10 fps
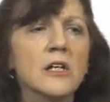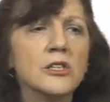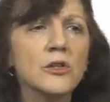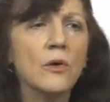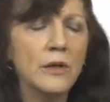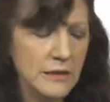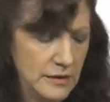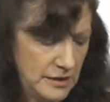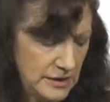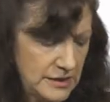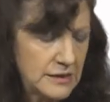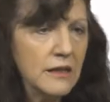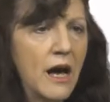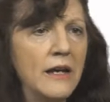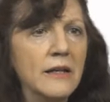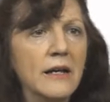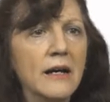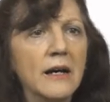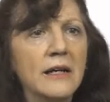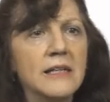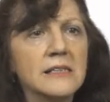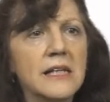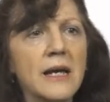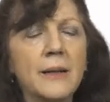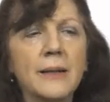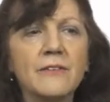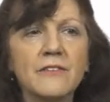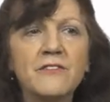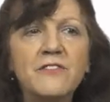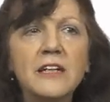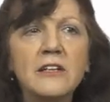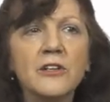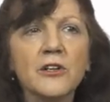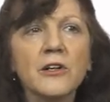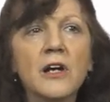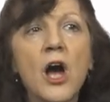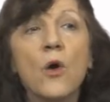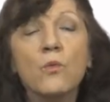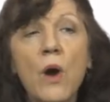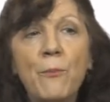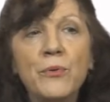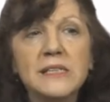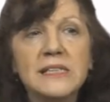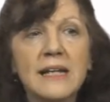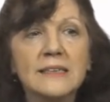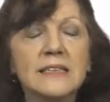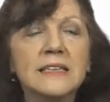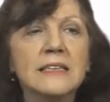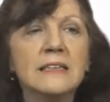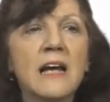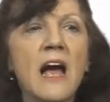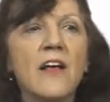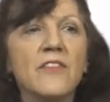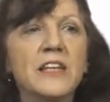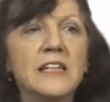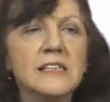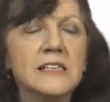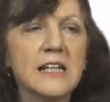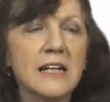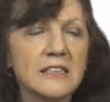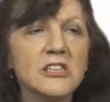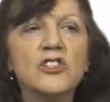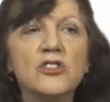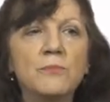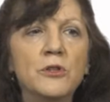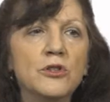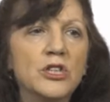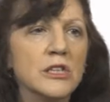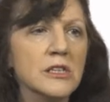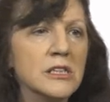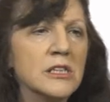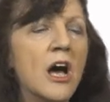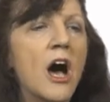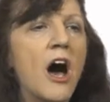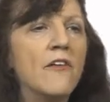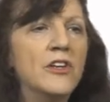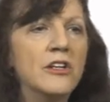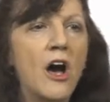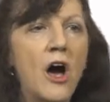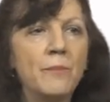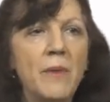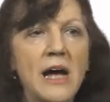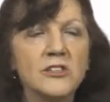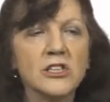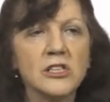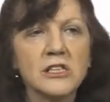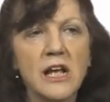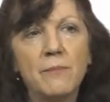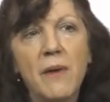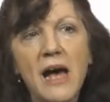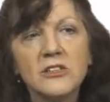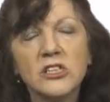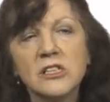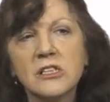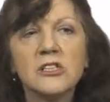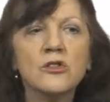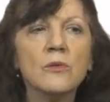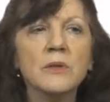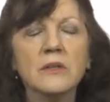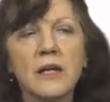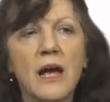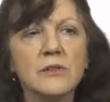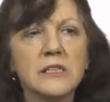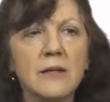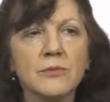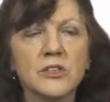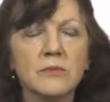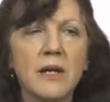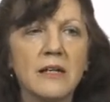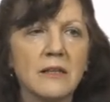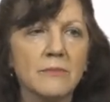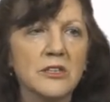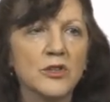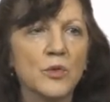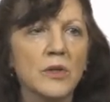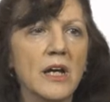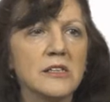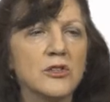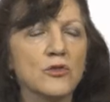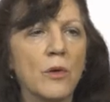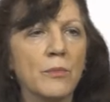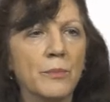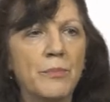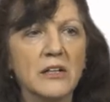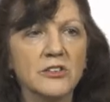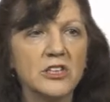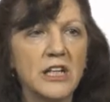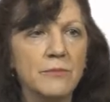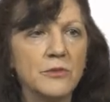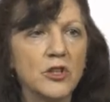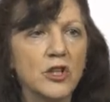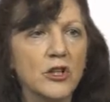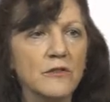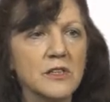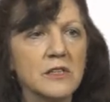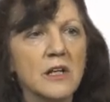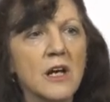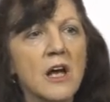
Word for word: So in this slide uh, is a figure representing these uh, distributions of the non-matches and matches, assuming that I was able to make them into a nice normal bell-shaped curves.